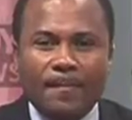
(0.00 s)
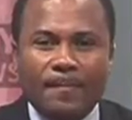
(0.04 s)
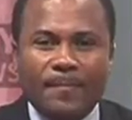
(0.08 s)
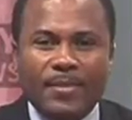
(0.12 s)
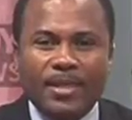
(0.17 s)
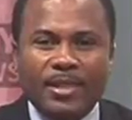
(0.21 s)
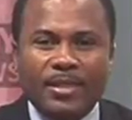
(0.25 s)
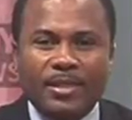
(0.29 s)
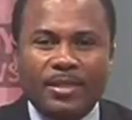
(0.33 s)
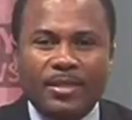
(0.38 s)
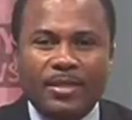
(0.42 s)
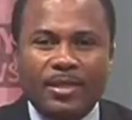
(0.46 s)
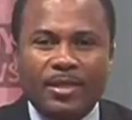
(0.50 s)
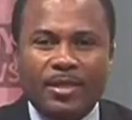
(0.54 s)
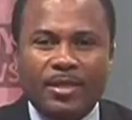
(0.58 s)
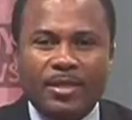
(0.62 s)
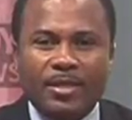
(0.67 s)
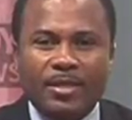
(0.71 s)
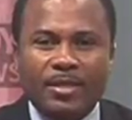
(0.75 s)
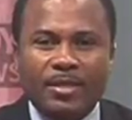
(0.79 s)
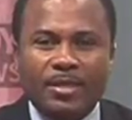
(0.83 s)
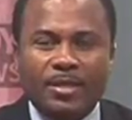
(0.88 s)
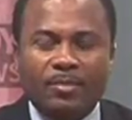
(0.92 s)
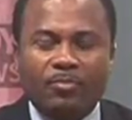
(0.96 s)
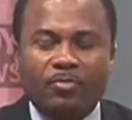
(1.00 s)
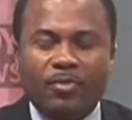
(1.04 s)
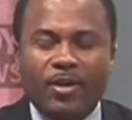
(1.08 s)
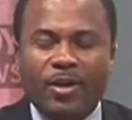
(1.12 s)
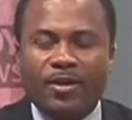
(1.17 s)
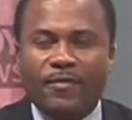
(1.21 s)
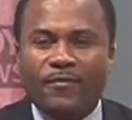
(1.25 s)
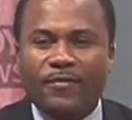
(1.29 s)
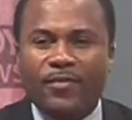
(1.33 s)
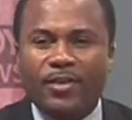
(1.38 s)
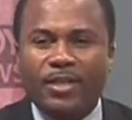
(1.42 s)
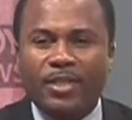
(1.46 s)
business
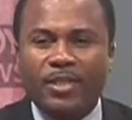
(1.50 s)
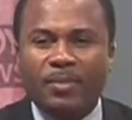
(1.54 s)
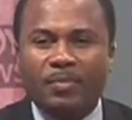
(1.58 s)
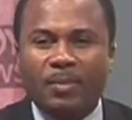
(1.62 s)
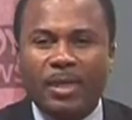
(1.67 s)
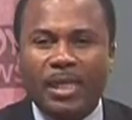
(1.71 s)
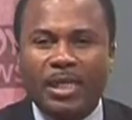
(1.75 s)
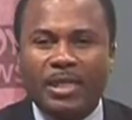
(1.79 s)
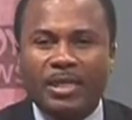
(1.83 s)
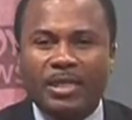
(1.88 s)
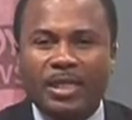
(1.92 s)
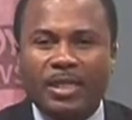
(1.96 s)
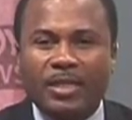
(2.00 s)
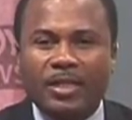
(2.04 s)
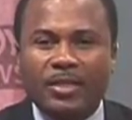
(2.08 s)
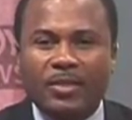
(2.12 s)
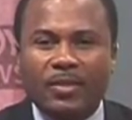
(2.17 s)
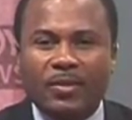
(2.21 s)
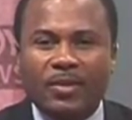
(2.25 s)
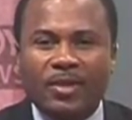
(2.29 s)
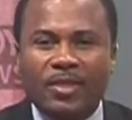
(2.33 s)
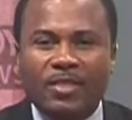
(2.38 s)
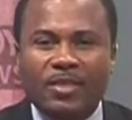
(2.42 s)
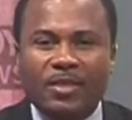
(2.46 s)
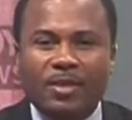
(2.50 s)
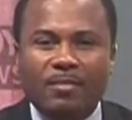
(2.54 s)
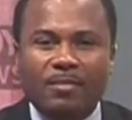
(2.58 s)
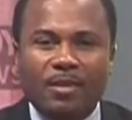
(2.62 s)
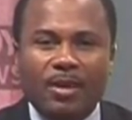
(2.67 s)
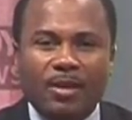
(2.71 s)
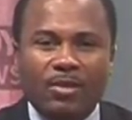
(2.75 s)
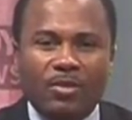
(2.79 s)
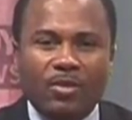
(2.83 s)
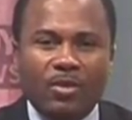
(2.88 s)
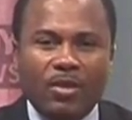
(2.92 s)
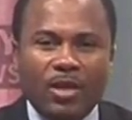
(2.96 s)
breakfast meeting is on the theme
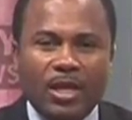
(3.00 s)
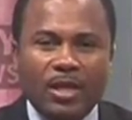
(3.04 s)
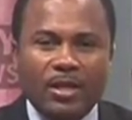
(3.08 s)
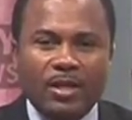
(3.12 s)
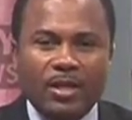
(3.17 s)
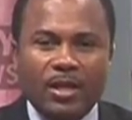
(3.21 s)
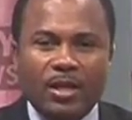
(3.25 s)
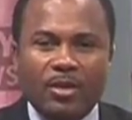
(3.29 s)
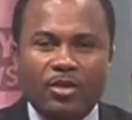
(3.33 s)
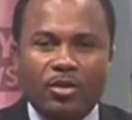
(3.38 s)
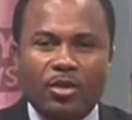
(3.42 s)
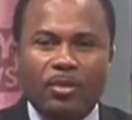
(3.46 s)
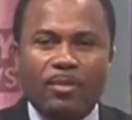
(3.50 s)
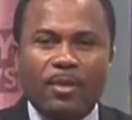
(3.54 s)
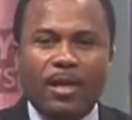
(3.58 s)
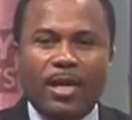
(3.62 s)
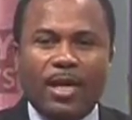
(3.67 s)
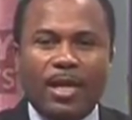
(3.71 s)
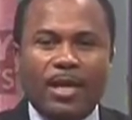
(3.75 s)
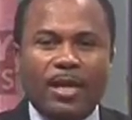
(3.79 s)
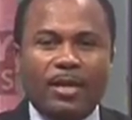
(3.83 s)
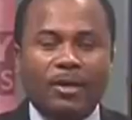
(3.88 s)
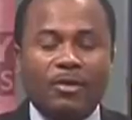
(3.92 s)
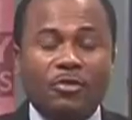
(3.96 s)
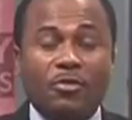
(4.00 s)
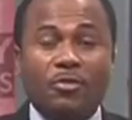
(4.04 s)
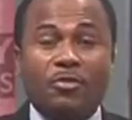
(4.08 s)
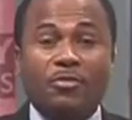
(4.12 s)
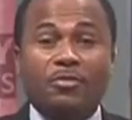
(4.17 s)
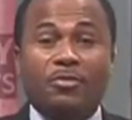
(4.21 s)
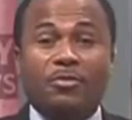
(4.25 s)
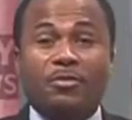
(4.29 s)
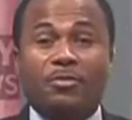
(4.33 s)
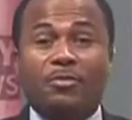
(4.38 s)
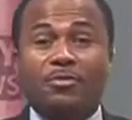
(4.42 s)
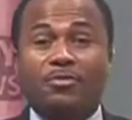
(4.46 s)
unlocking economic
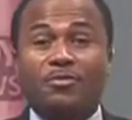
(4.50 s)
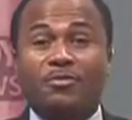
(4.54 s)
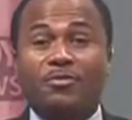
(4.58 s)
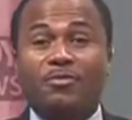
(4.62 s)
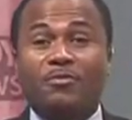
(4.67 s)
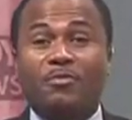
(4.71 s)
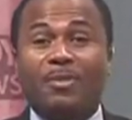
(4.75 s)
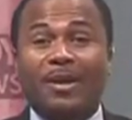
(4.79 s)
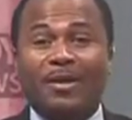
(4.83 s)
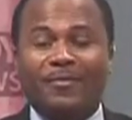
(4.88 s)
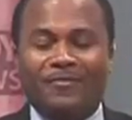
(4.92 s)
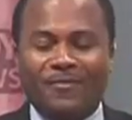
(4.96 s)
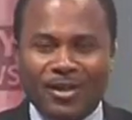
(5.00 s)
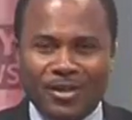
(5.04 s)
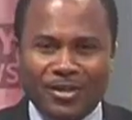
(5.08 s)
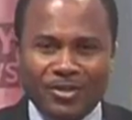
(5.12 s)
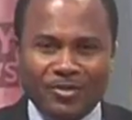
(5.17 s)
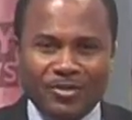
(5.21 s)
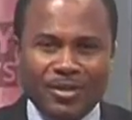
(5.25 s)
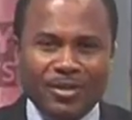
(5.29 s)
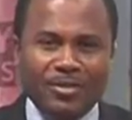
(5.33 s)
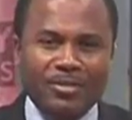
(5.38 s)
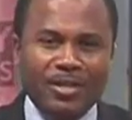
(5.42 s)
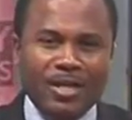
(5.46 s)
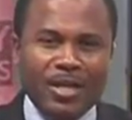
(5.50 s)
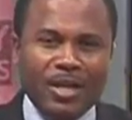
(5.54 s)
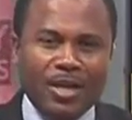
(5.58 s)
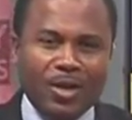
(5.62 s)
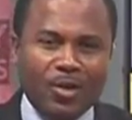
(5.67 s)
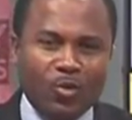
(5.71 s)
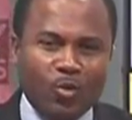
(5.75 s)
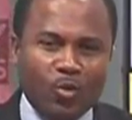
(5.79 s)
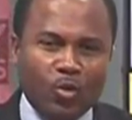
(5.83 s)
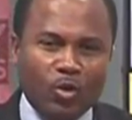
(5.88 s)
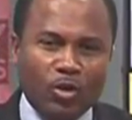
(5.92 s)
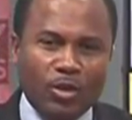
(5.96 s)
growth through manufacturing
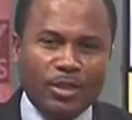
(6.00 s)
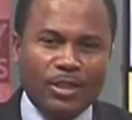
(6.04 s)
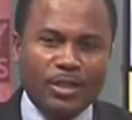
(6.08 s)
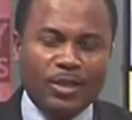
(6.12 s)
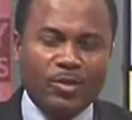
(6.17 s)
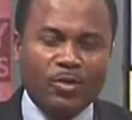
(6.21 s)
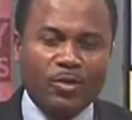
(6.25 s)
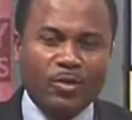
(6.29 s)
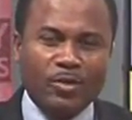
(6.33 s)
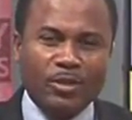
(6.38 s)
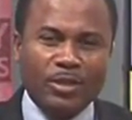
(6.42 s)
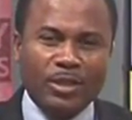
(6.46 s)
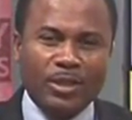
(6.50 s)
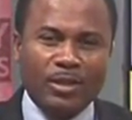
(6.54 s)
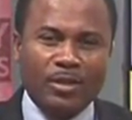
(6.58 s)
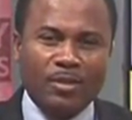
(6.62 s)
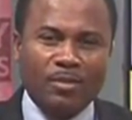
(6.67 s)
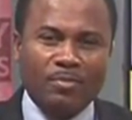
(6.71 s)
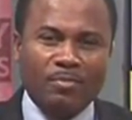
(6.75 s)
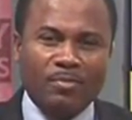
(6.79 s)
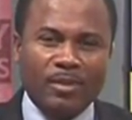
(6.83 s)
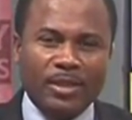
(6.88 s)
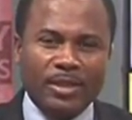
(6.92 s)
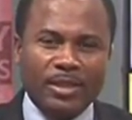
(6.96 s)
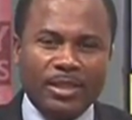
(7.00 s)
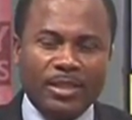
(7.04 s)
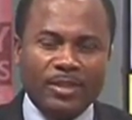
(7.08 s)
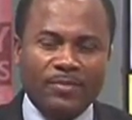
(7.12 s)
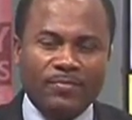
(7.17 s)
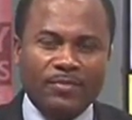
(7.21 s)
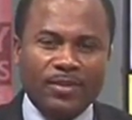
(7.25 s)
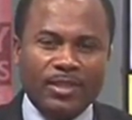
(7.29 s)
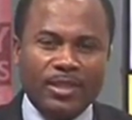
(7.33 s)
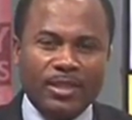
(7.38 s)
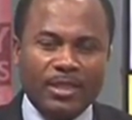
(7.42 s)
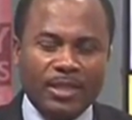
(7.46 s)
quality cause and
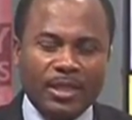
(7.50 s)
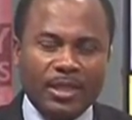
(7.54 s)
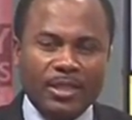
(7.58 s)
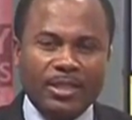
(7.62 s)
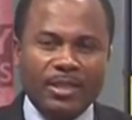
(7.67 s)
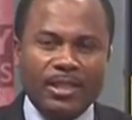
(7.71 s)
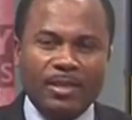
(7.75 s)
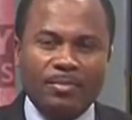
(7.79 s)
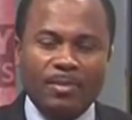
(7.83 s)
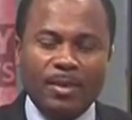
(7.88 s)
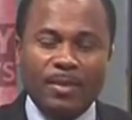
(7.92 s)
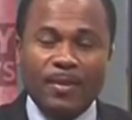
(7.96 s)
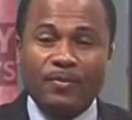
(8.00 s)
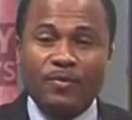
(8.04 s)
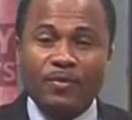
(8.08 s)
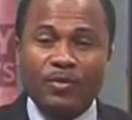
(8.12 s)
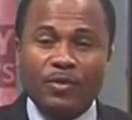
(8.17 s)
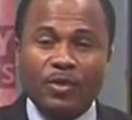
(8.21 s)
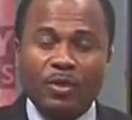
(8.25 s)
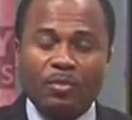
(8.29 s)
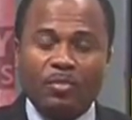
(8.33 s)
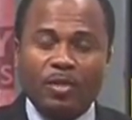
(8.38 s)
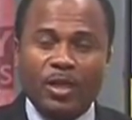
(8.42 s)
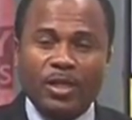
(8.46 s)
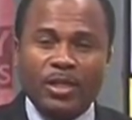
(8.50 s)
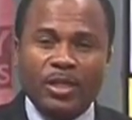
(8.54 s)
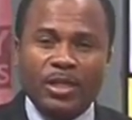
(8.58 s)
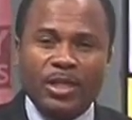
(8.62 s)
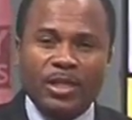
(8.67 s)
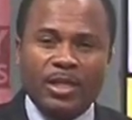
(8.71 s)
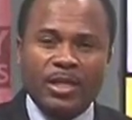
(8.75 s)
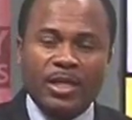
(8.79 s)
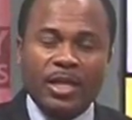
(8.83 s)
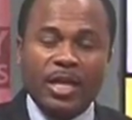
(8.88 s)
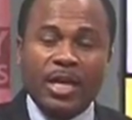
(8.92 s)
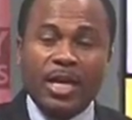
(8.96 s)
competitiveness and uh, mama yoso
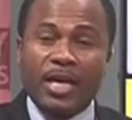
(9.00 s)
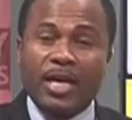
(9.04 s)
Bwade,